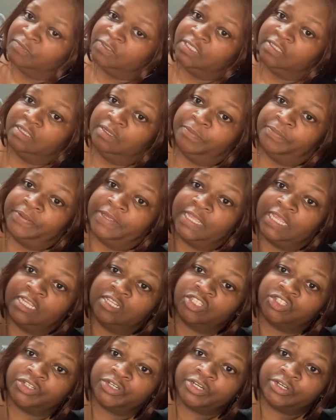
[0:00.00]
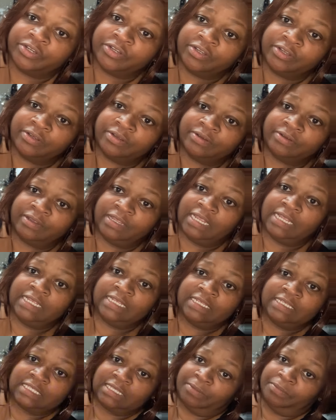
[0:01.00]
The picture
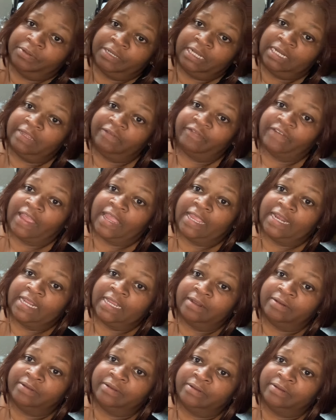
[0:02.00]
is completely faded,